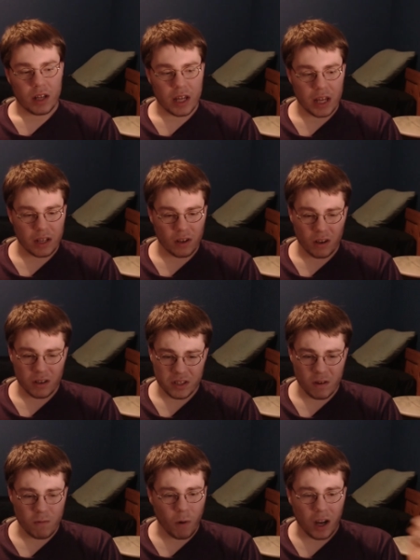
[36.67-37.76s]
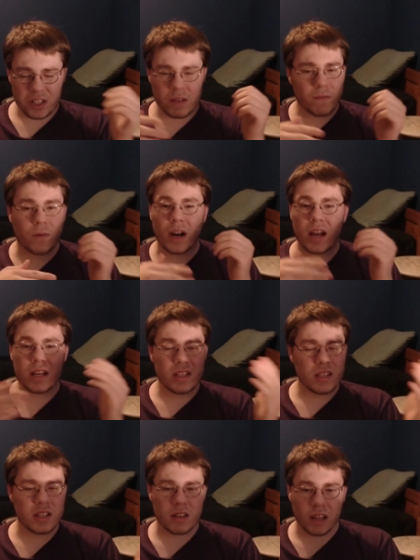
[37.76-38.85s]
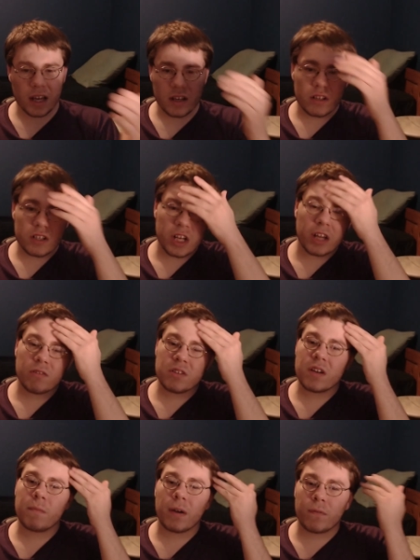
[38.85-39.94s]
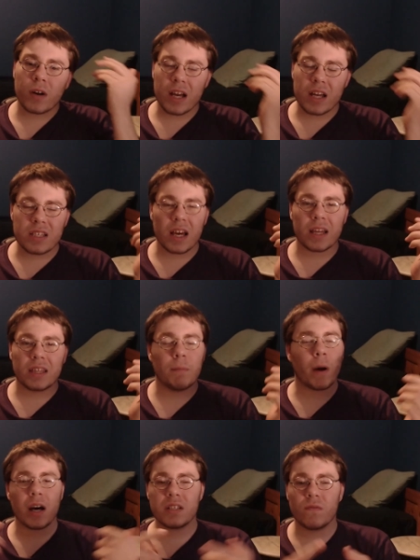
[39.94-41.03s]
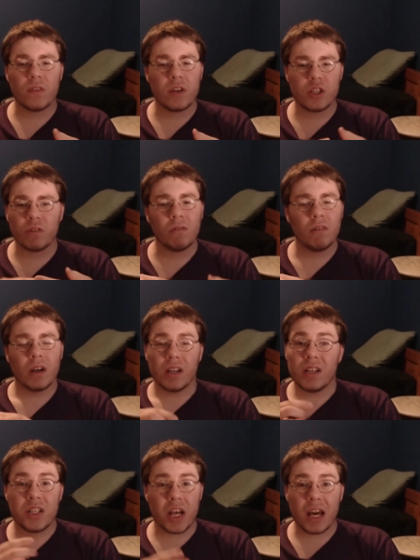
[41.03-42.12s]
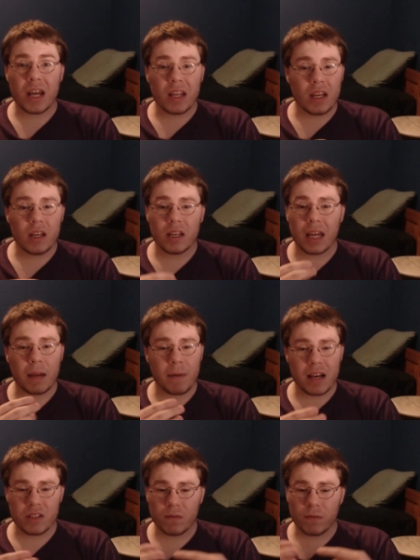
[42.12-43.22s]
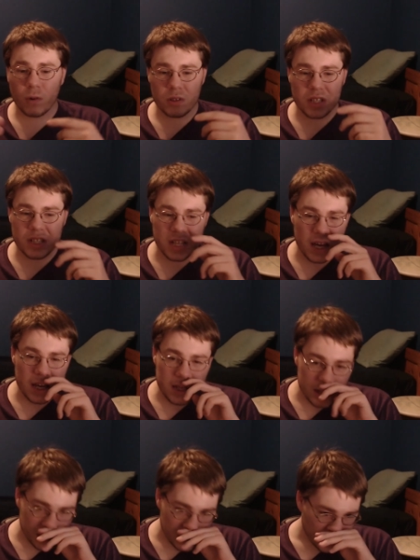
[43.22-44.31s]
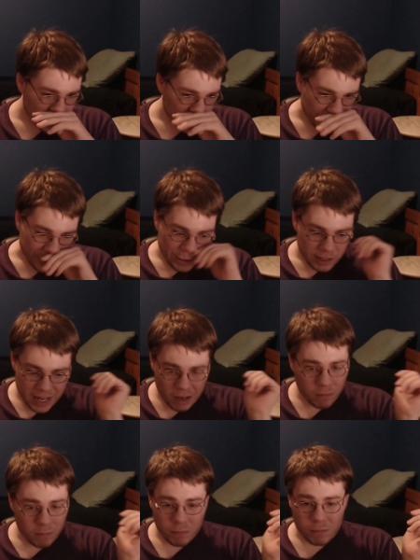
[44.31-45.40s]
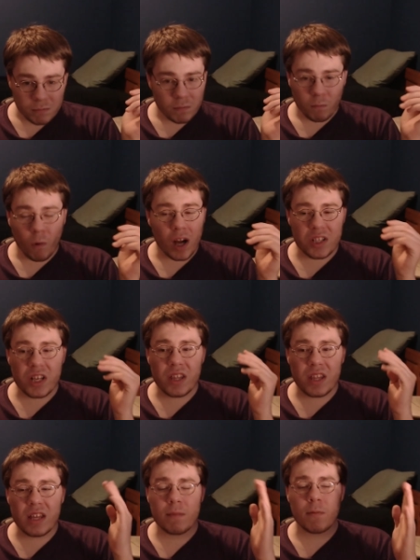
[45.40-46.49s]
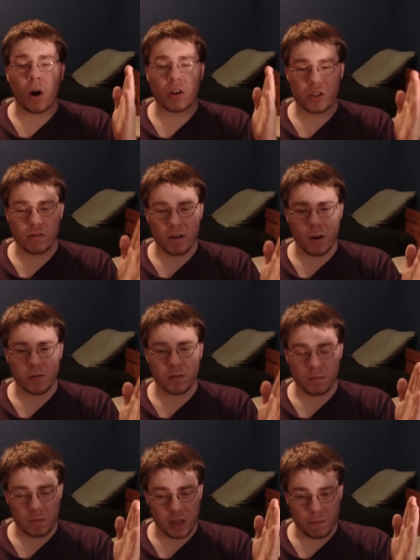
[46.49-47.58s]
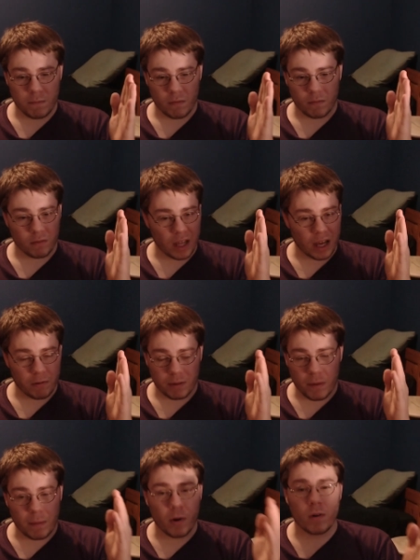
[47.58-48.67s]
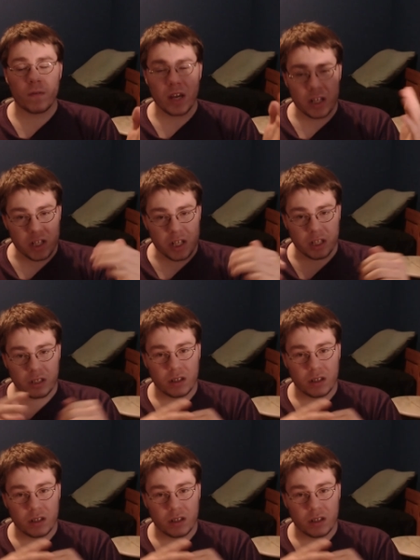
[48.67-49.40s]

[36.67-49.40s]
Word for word: And also watching friends, like channels of my friends, like The Boss Official, Jenny, Game Master 468. Now, watching them also helped me, like, with my motivation.